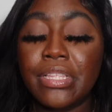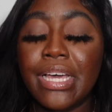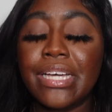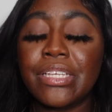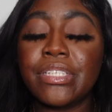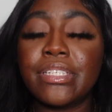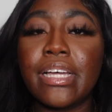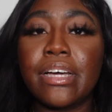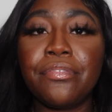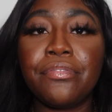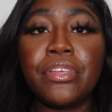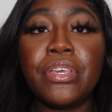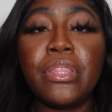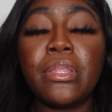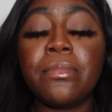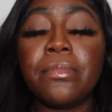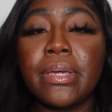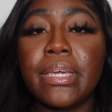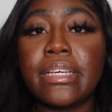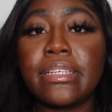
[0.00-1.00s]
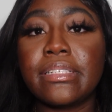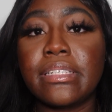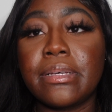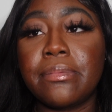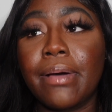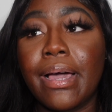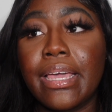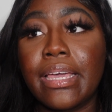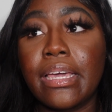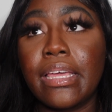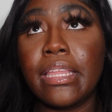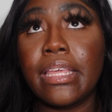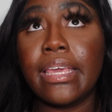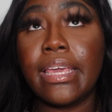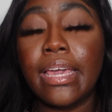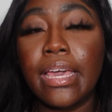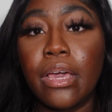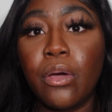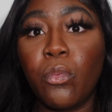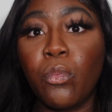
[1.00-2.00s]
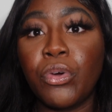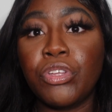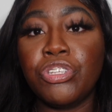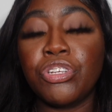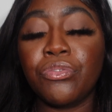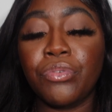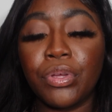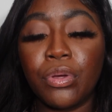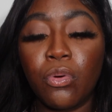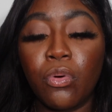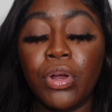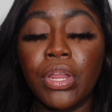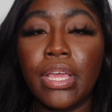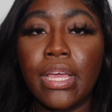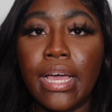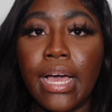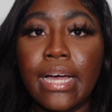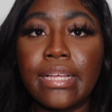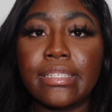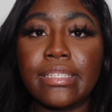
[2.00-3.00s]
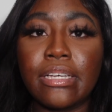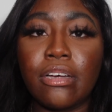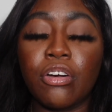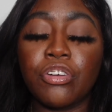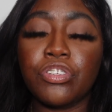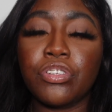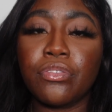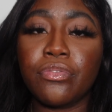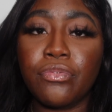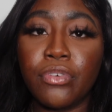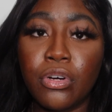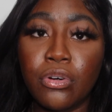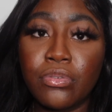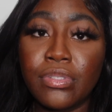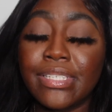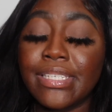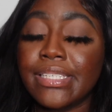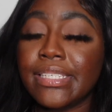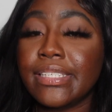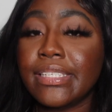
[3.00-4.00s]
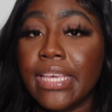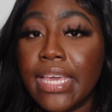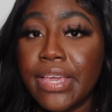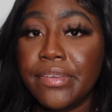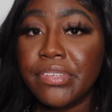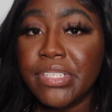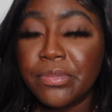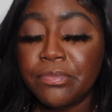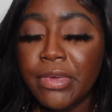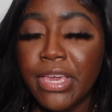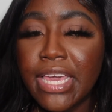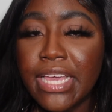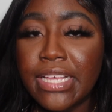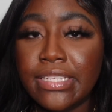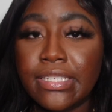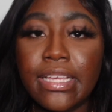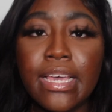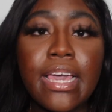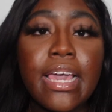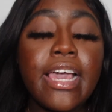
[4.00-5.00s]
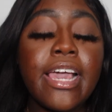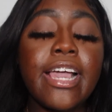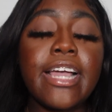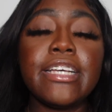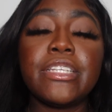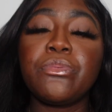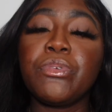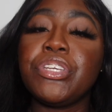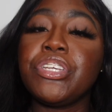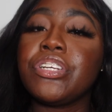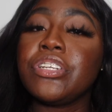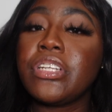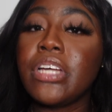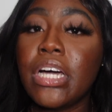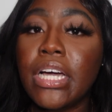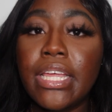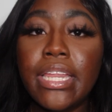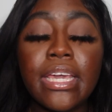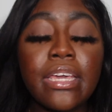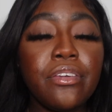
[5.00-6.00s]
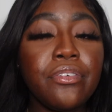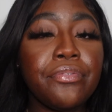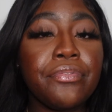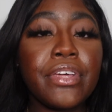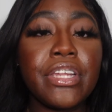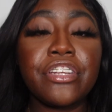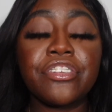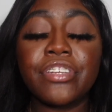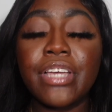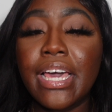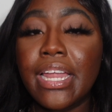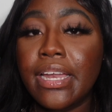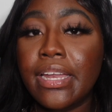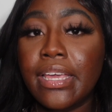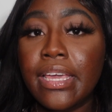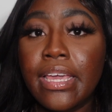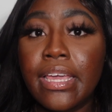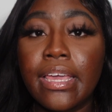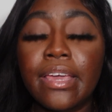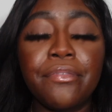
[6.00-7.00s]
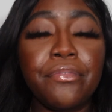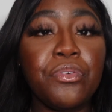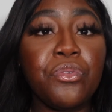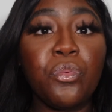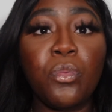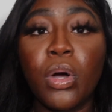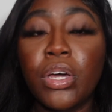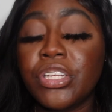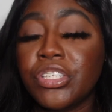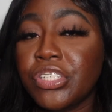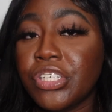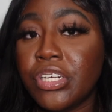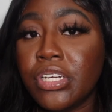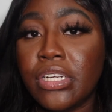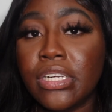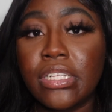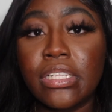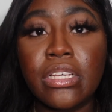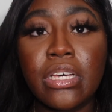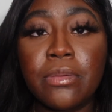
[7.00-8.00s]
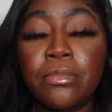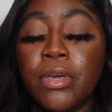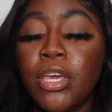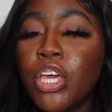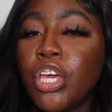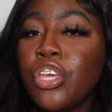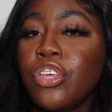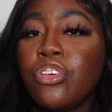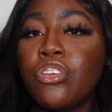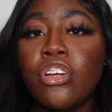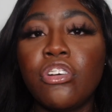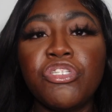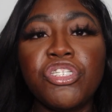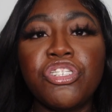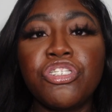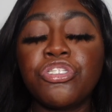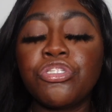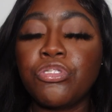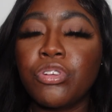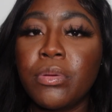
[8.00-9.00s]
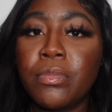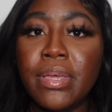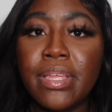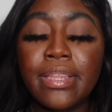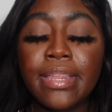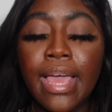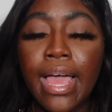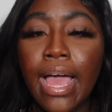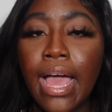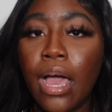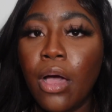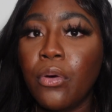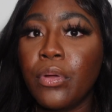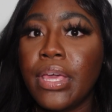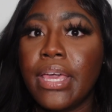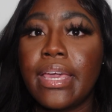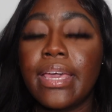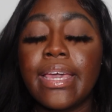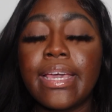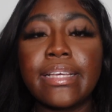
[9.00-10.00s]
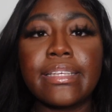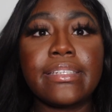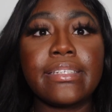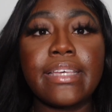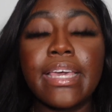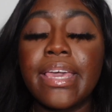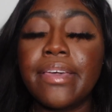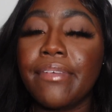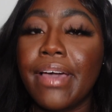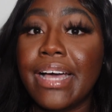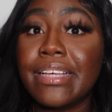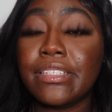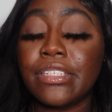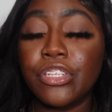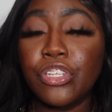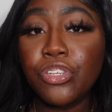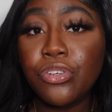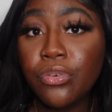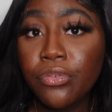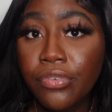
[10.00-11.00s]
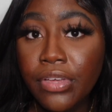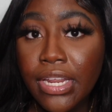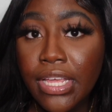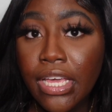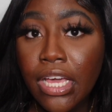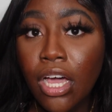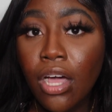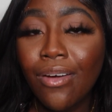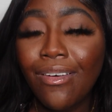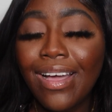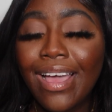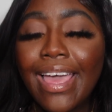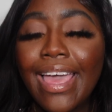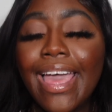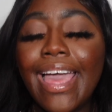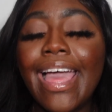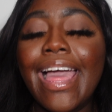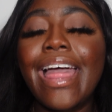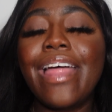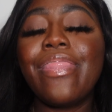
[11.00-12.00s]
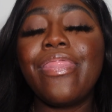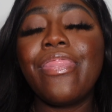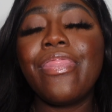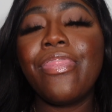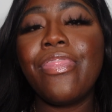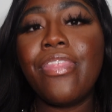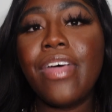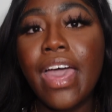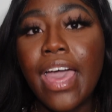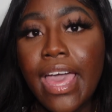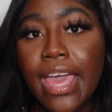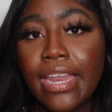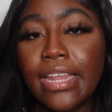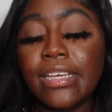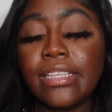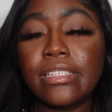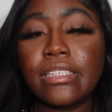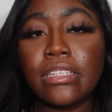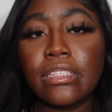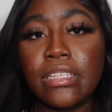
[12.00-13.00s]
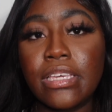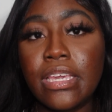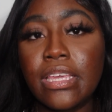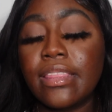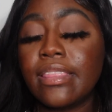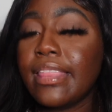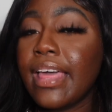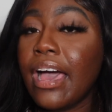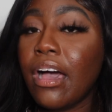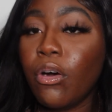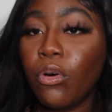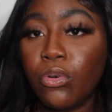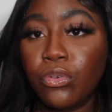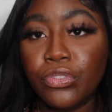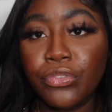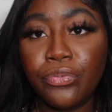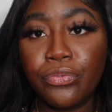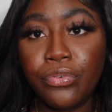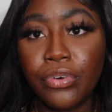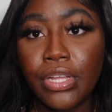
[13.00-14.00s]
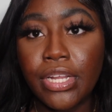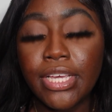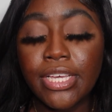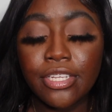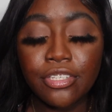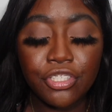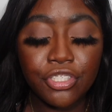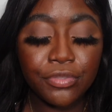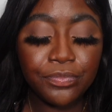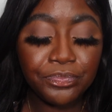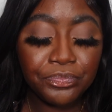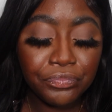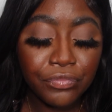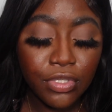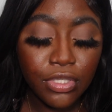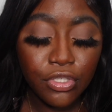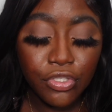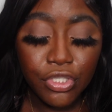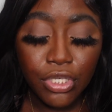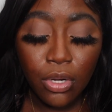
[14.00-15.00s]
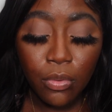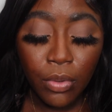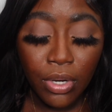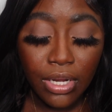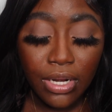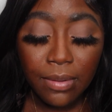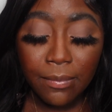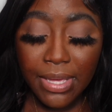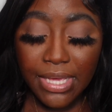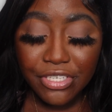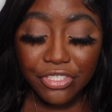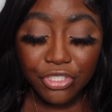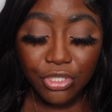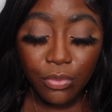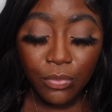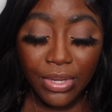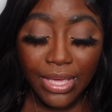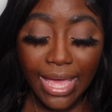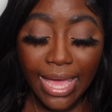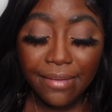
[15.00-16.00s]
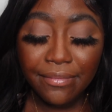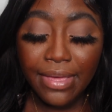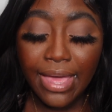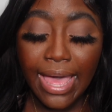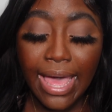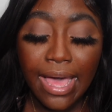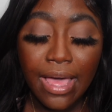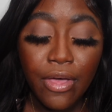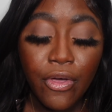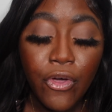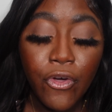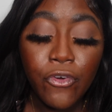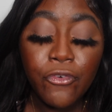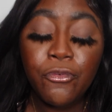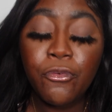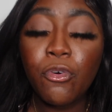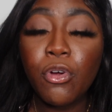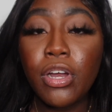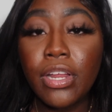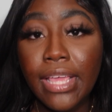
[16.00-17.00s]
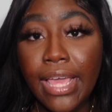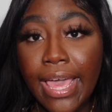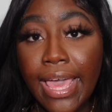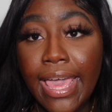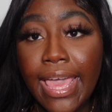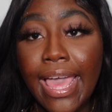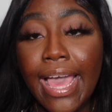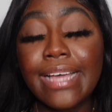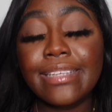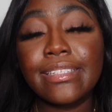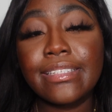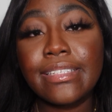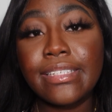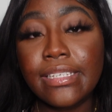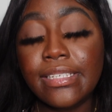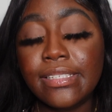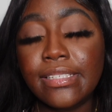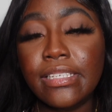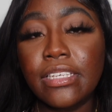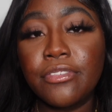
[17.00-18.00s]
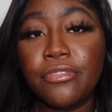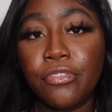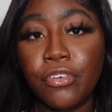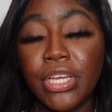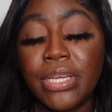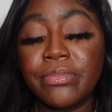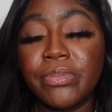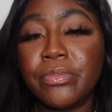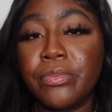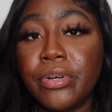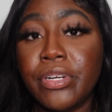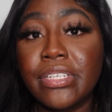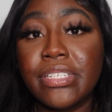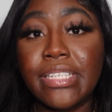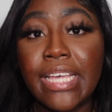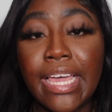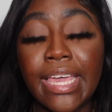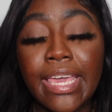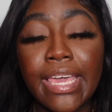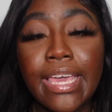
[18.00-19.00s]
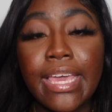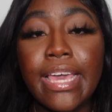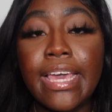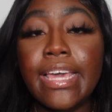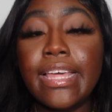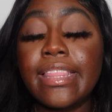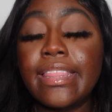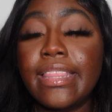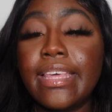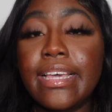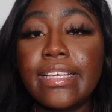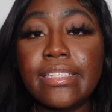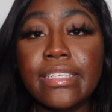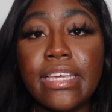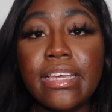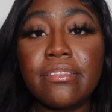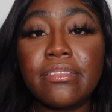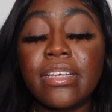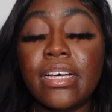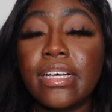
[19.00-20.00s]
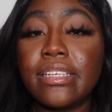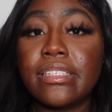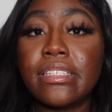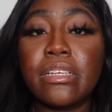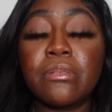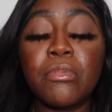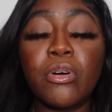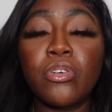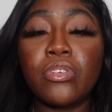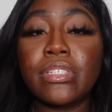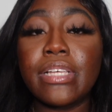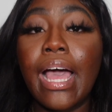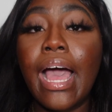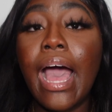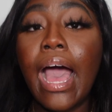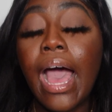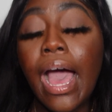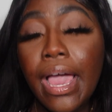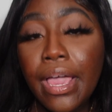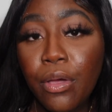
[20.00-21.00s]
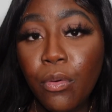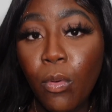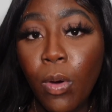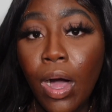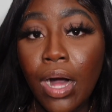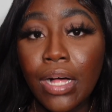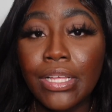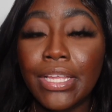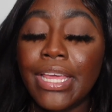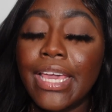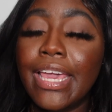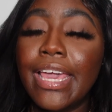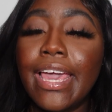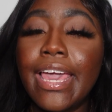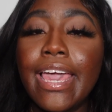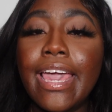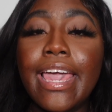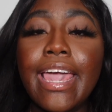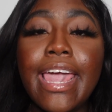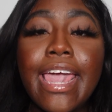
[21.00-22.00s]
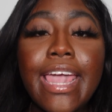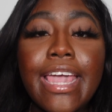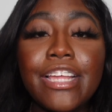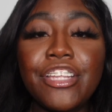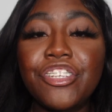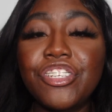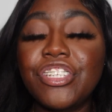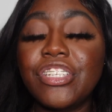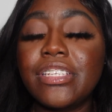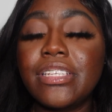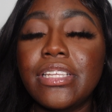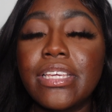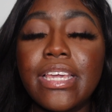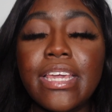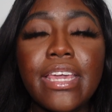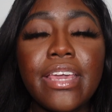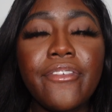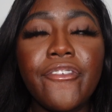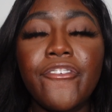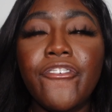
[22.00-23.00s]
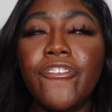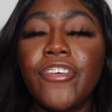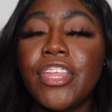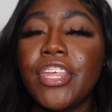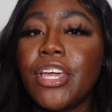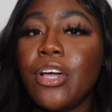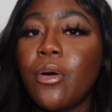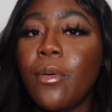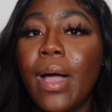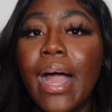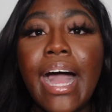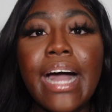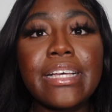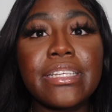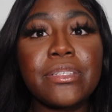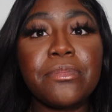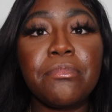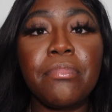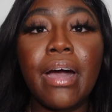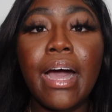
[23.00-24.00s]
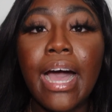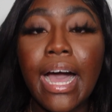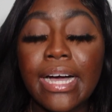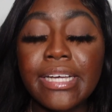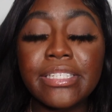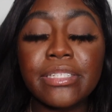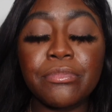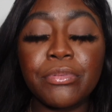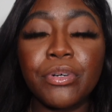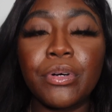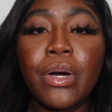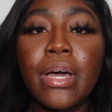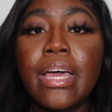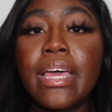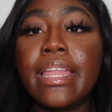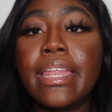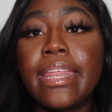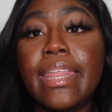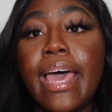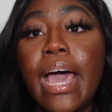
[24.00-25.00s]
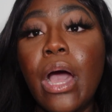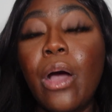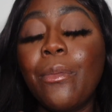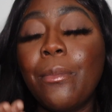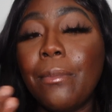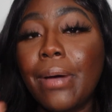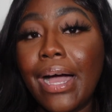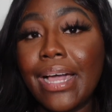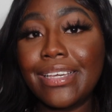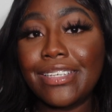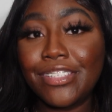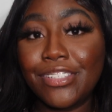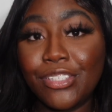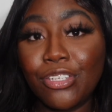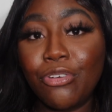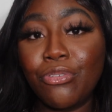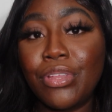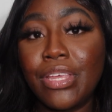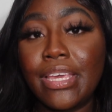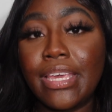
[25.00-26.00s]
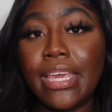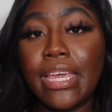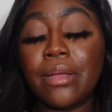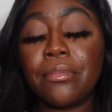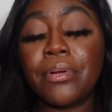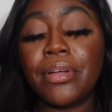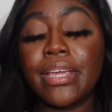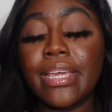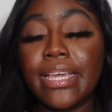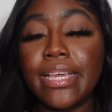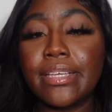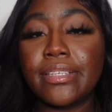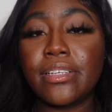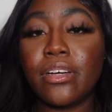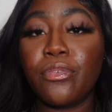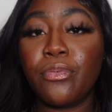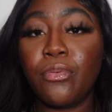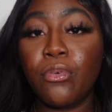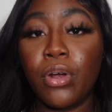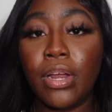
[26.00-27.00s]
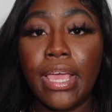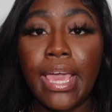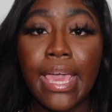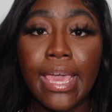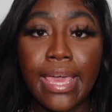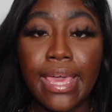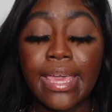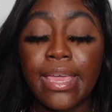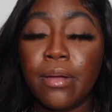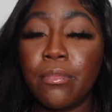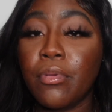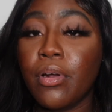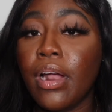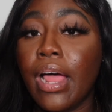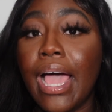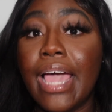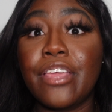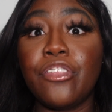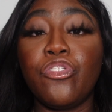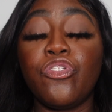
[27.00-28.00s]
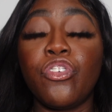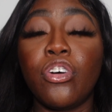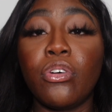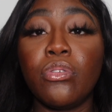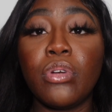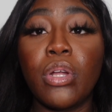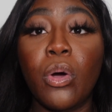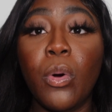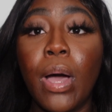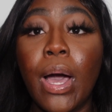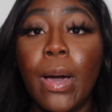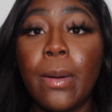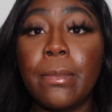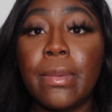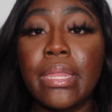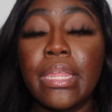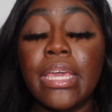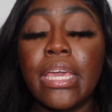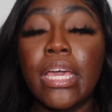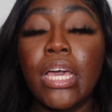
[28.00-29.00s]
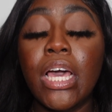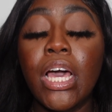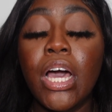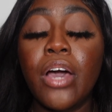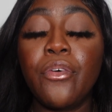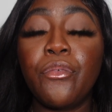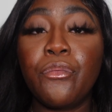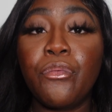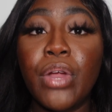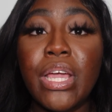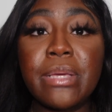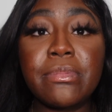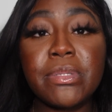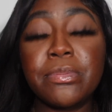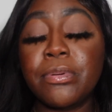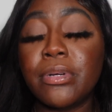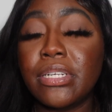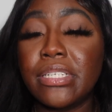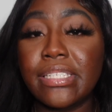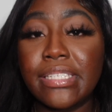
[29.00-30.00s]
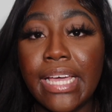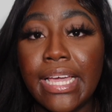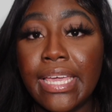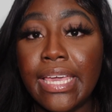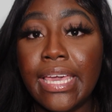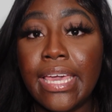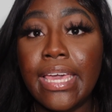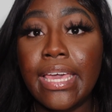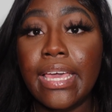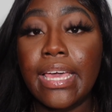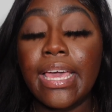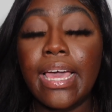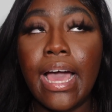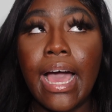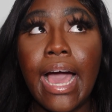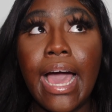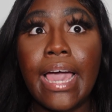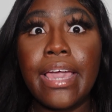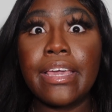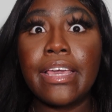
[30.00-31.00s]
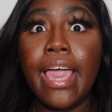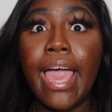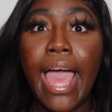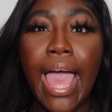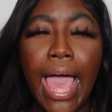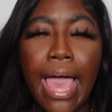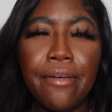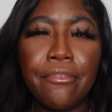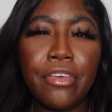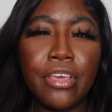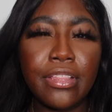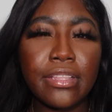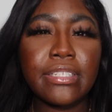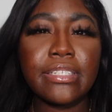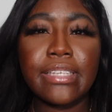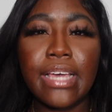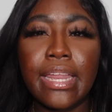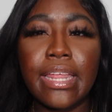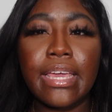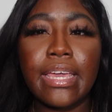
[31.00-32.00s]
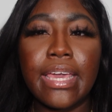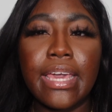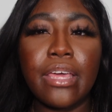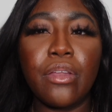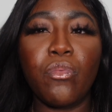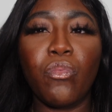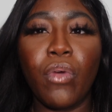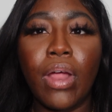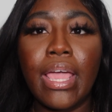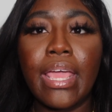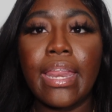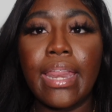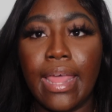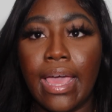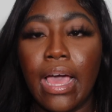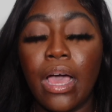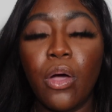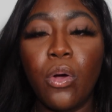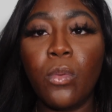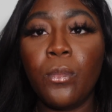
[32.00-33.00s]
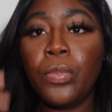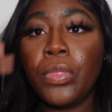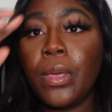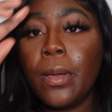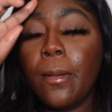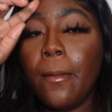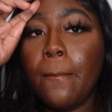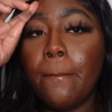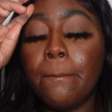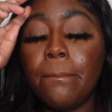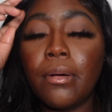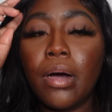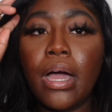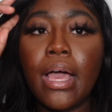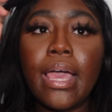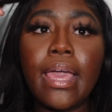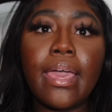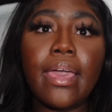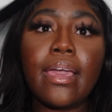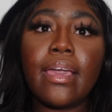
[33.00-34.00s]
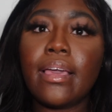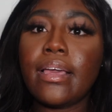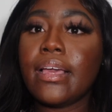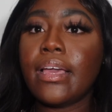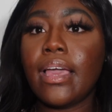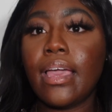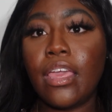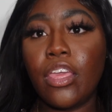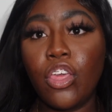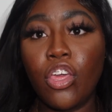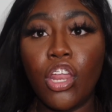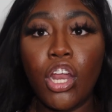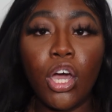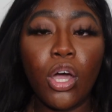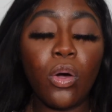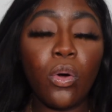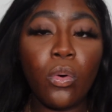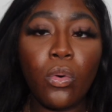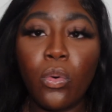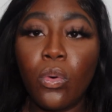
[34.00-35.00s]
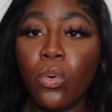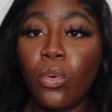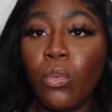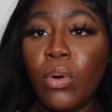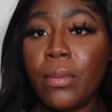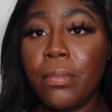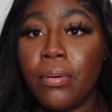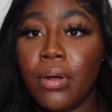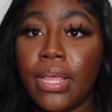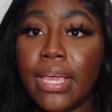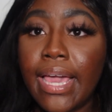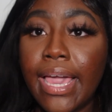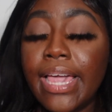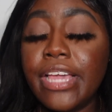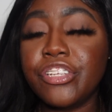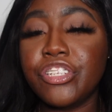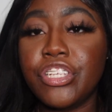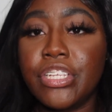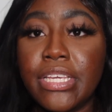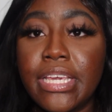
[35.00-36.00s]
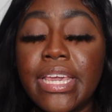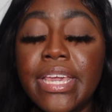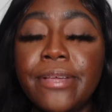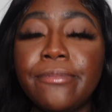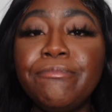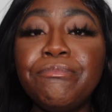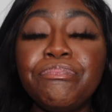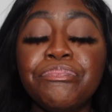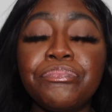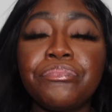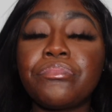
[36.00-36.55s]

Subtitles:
That's definitely the biggest tip I can get when you're recording content on your phone to save space, is when you're done and you finish editing, if you want a certain clip, just trim it down and hit save as a new video and then delete that old footage. So we're gonna make sure we have it at 4K at 60 frames per second. This gives us the most high quality HD video as possible. Now my Sony camera is a 4K camera. I don't know how many frames per second I have it in the setting in right now, but we're pretty HD.